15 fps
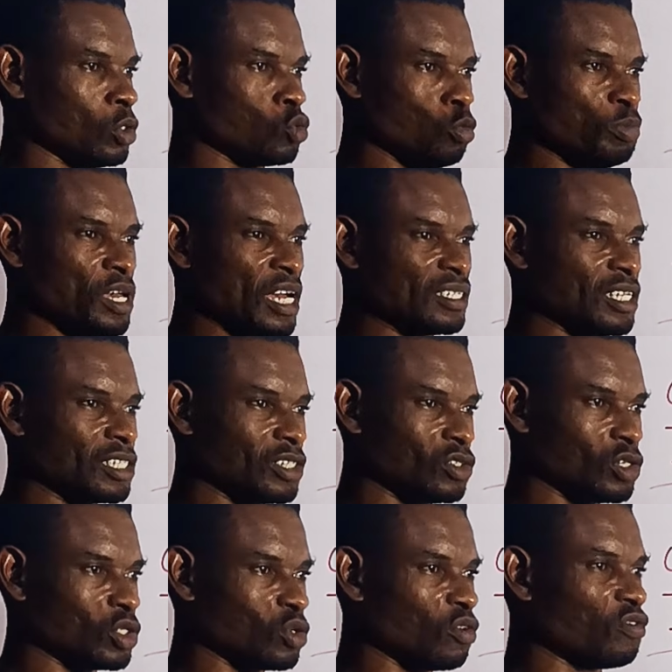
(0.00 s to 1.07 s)
Could be as a
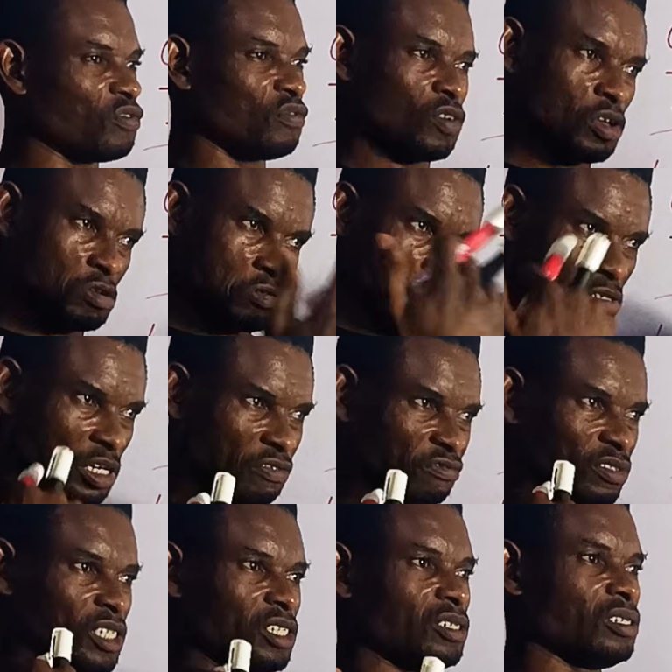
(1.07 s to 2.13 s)
result of
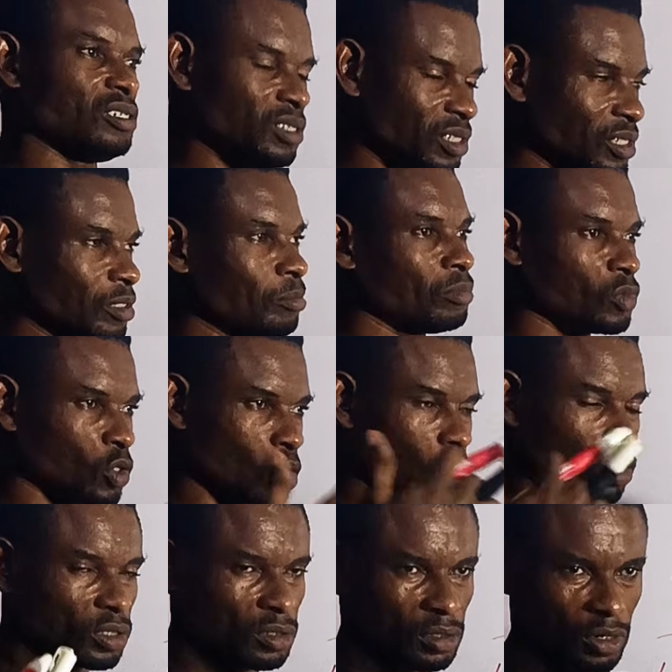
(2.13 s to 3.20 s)
Rev360
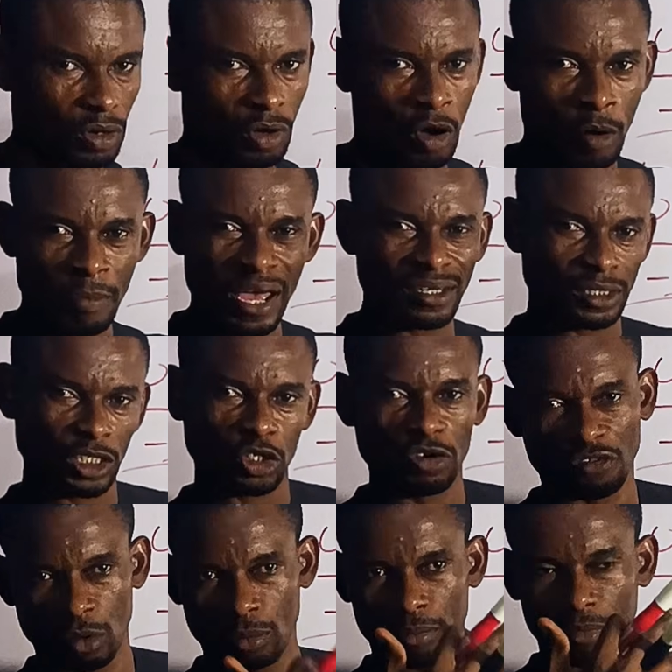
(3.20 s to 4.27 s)
or migration
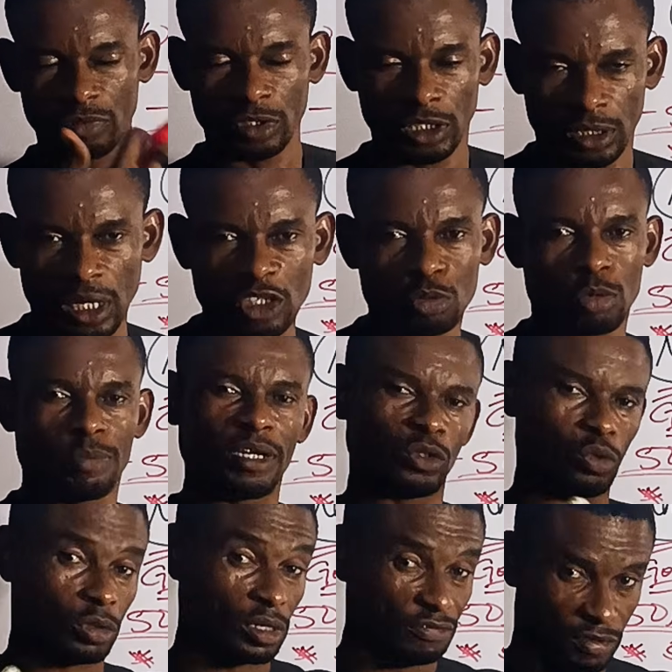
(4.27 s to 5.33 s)
from tax formats
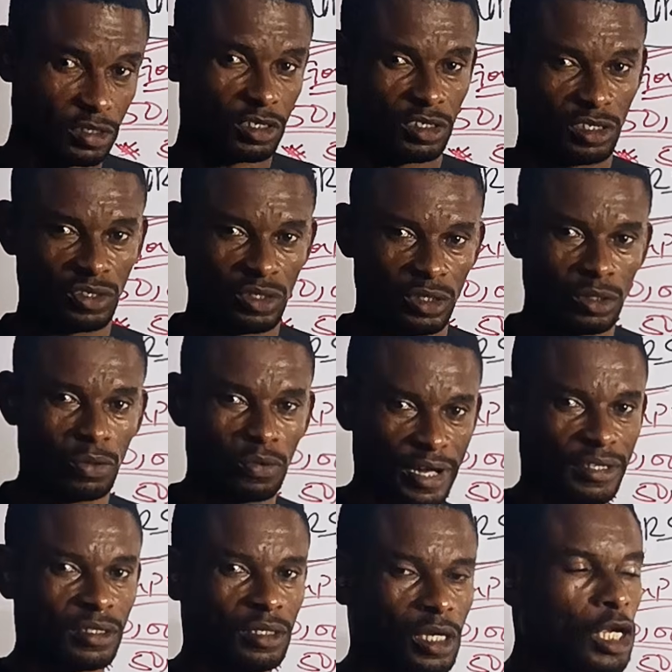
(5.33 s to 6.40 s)
to Rev360,
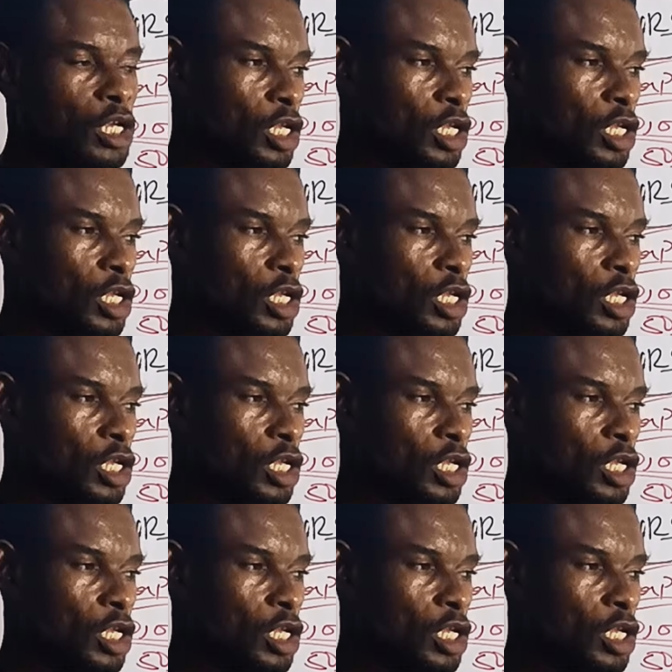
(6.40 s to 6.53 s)
right?